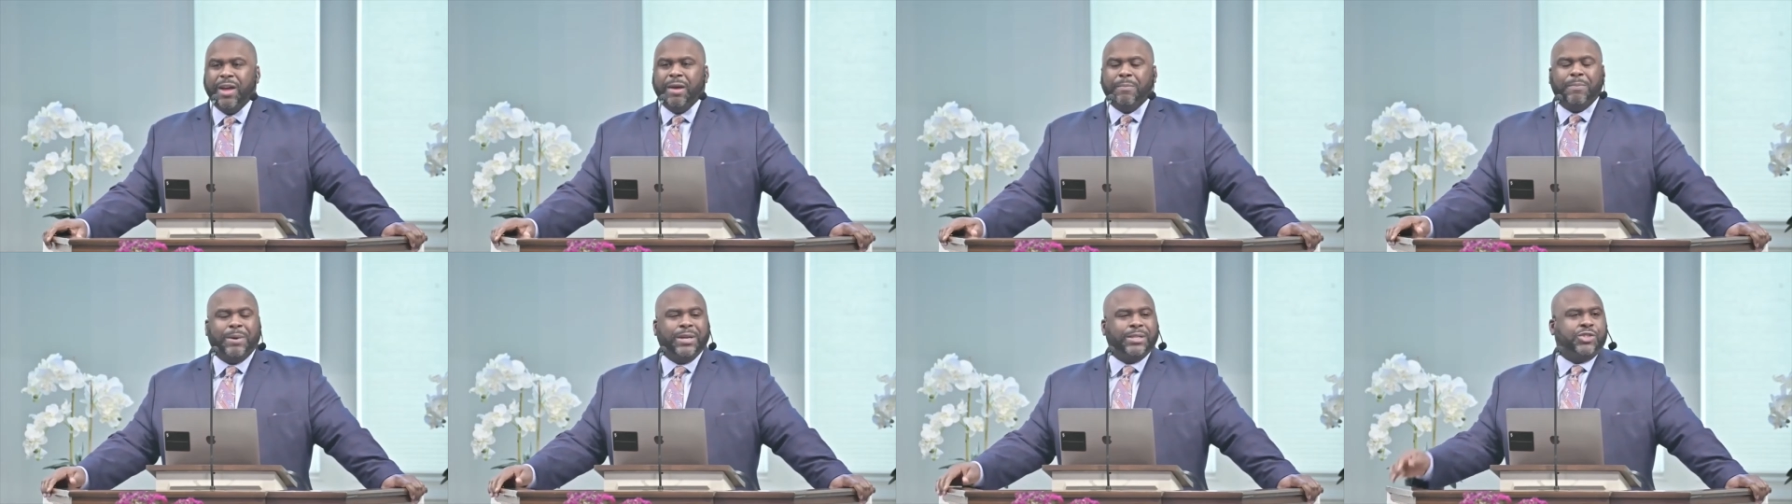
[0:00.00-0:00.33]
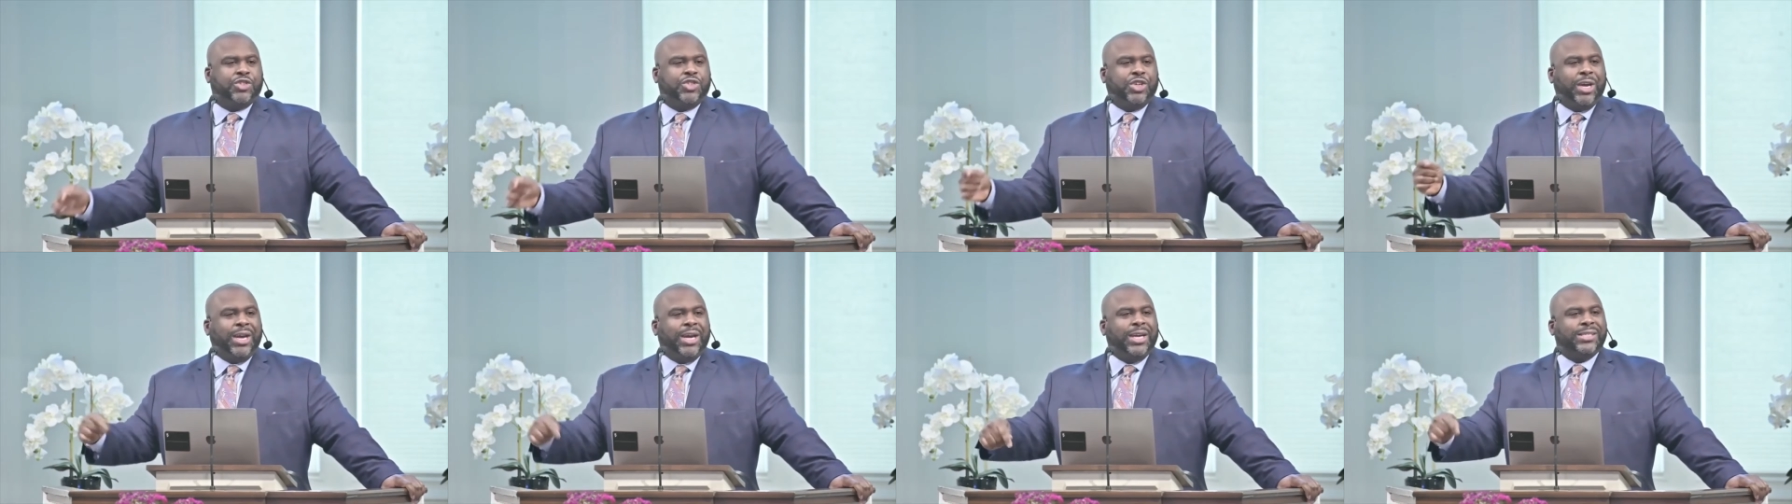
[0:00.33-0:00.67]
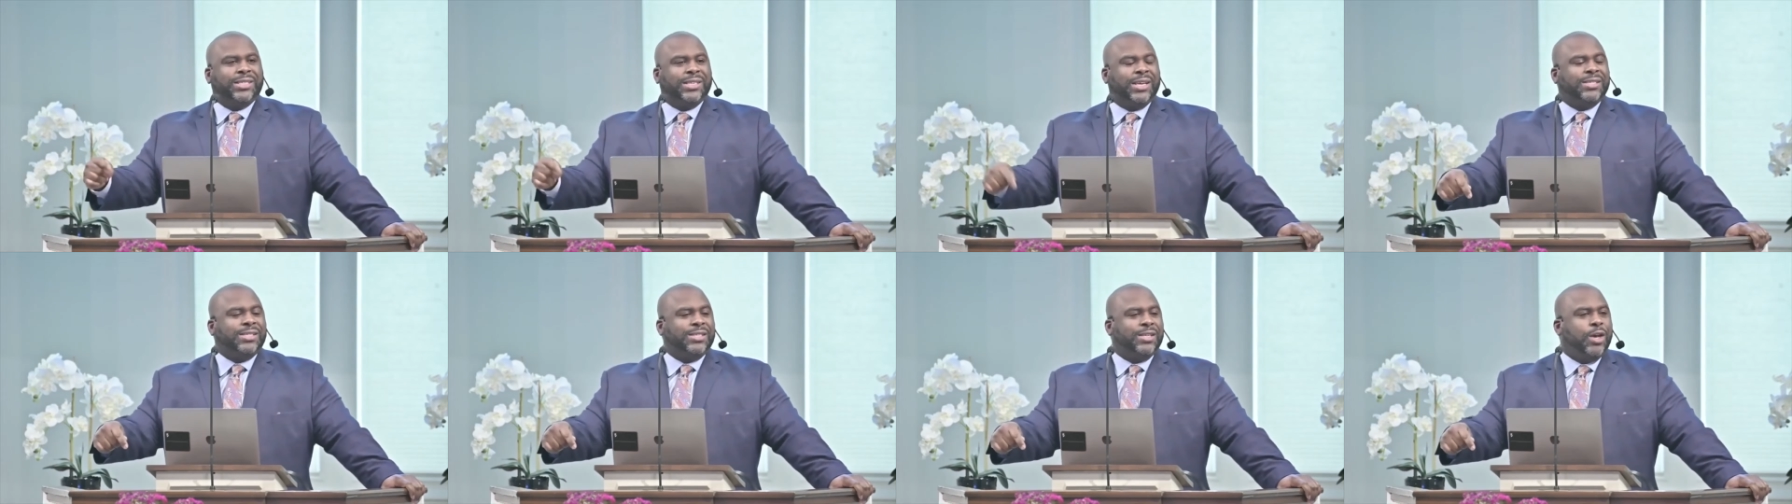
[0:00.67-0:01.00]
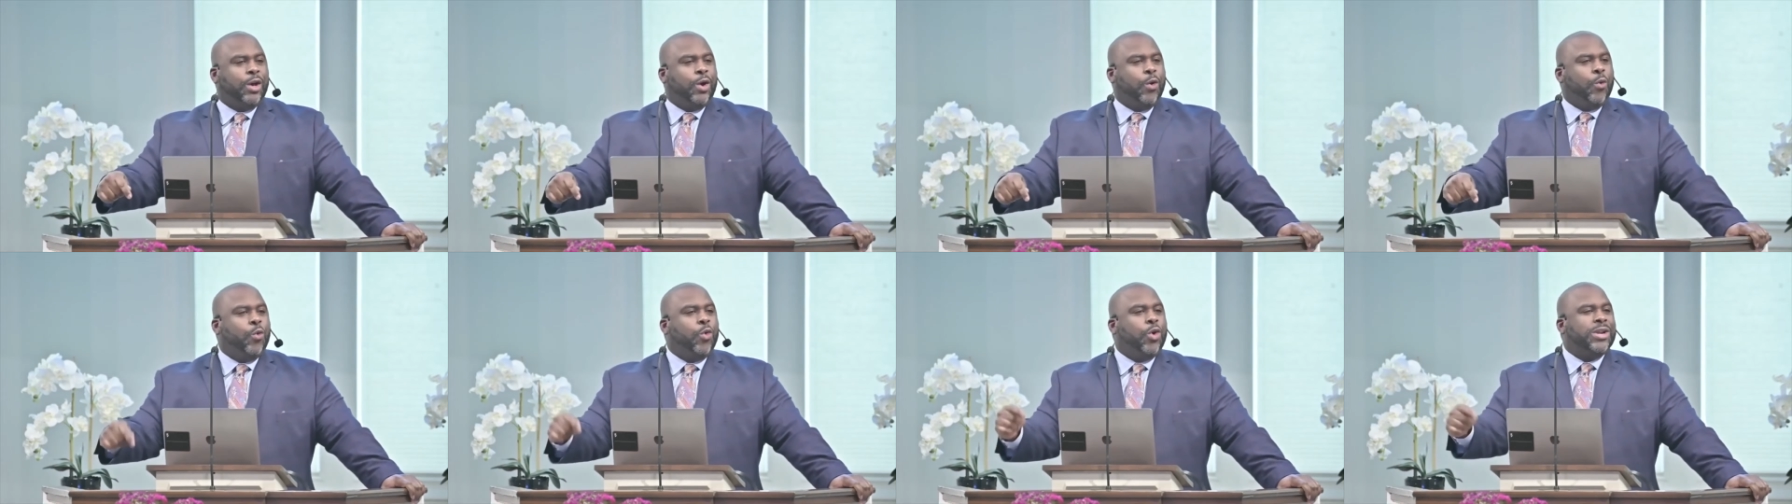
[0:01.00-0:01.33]
But Jesus
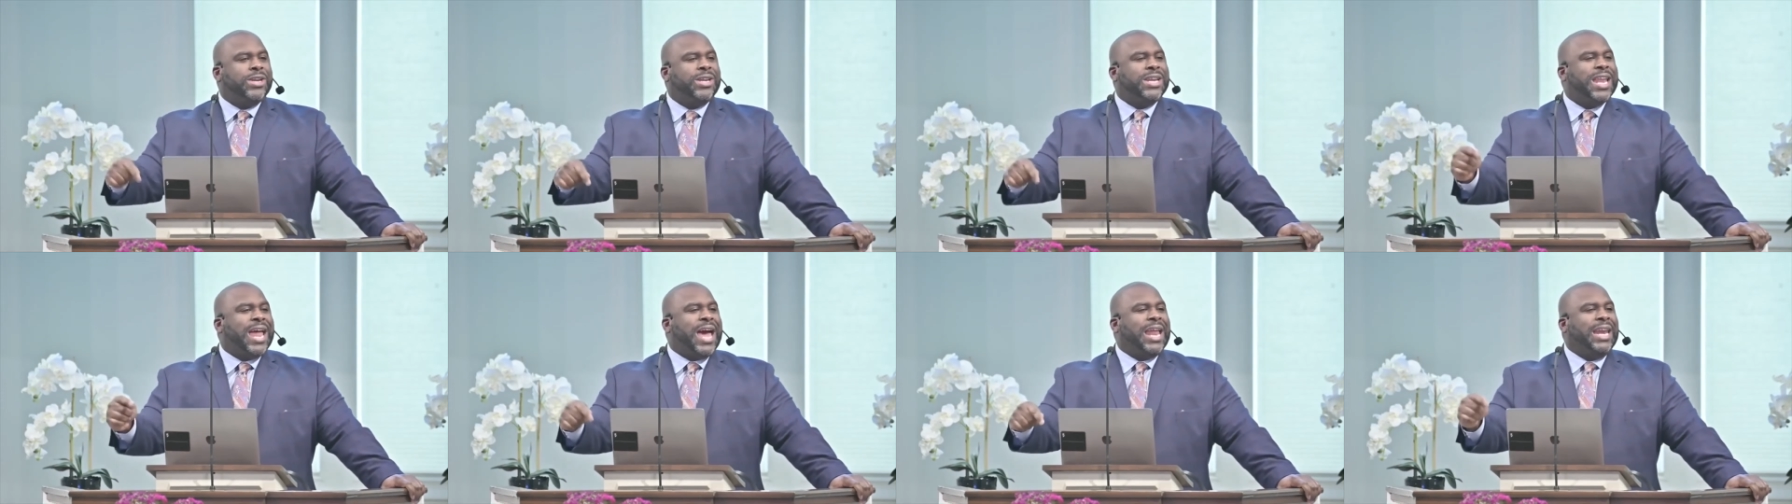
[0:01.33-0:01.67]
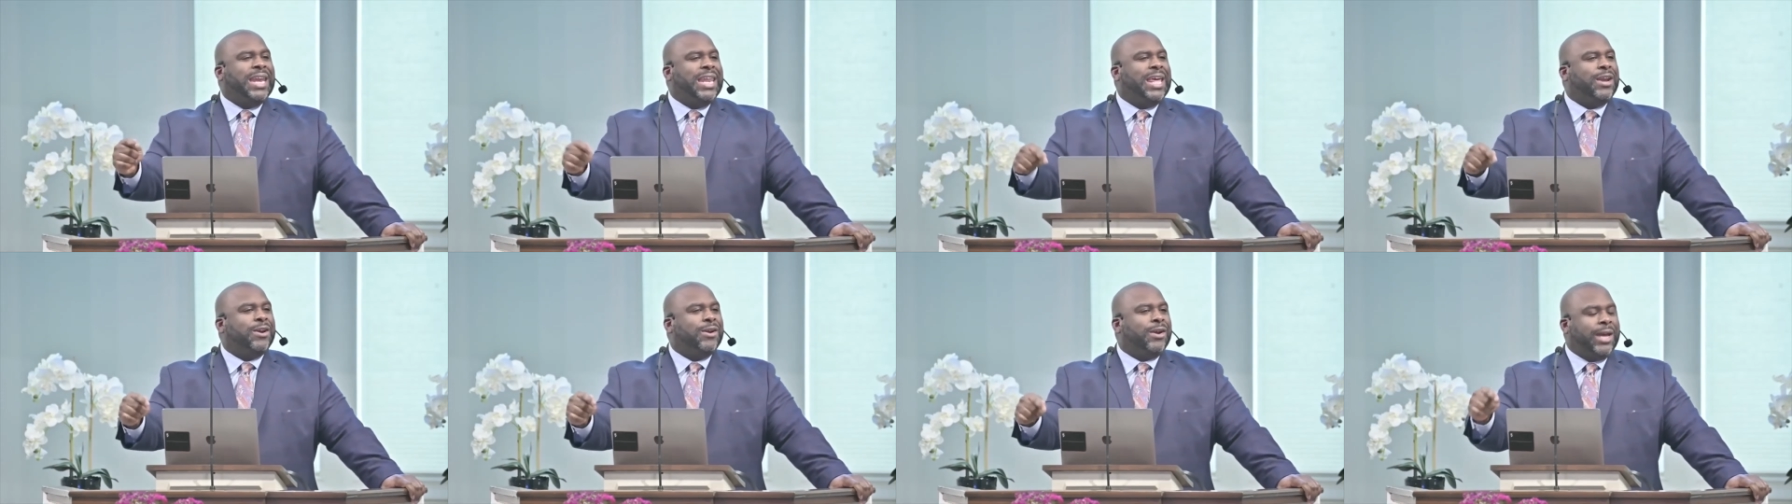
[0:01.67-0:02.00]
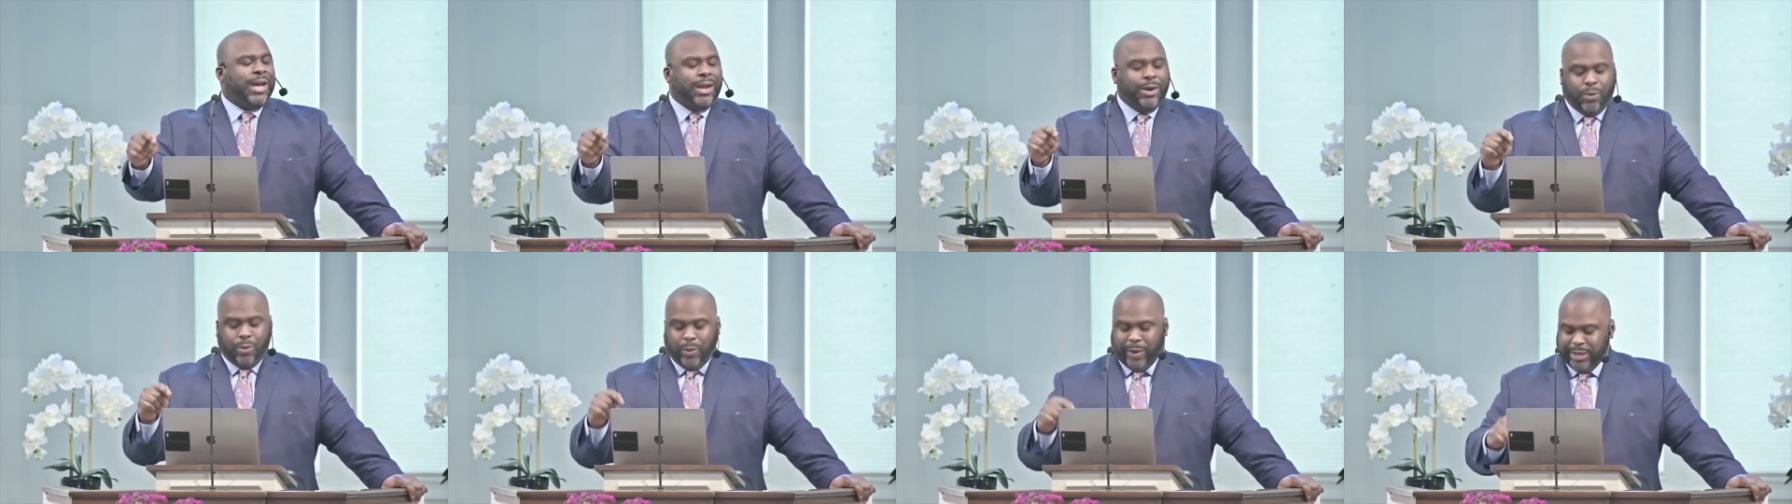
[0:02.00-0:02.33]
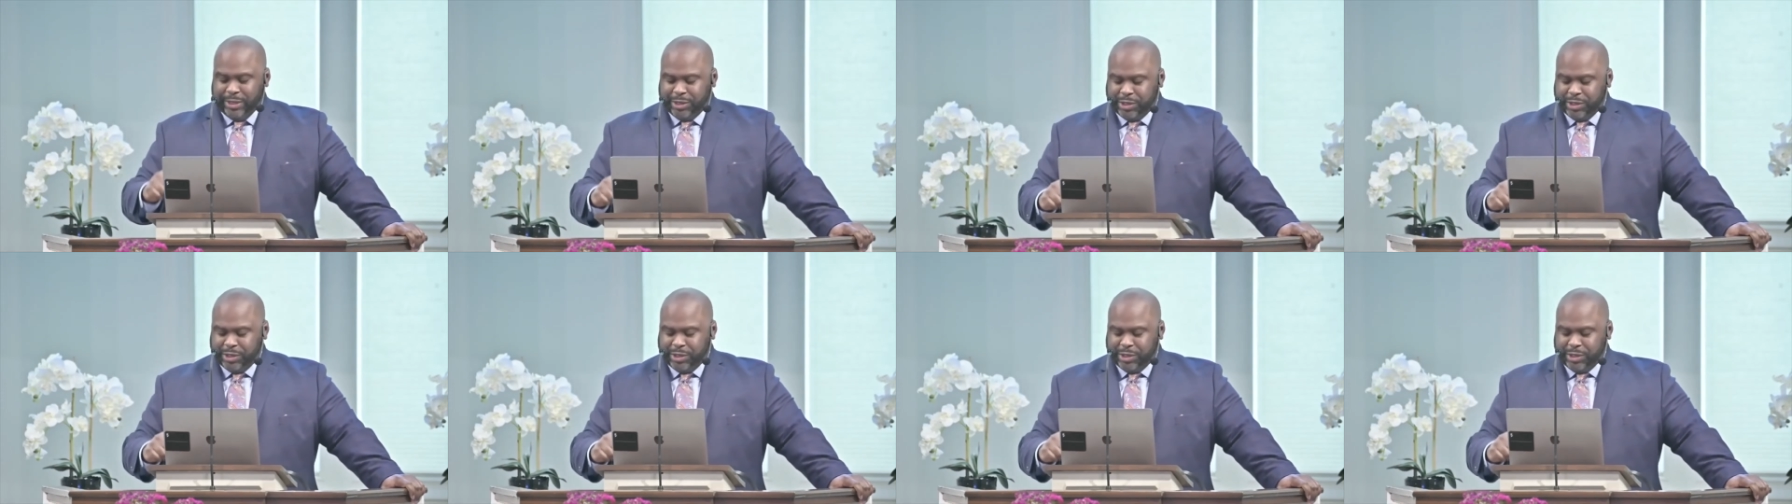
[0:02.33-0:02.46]
would not let her get away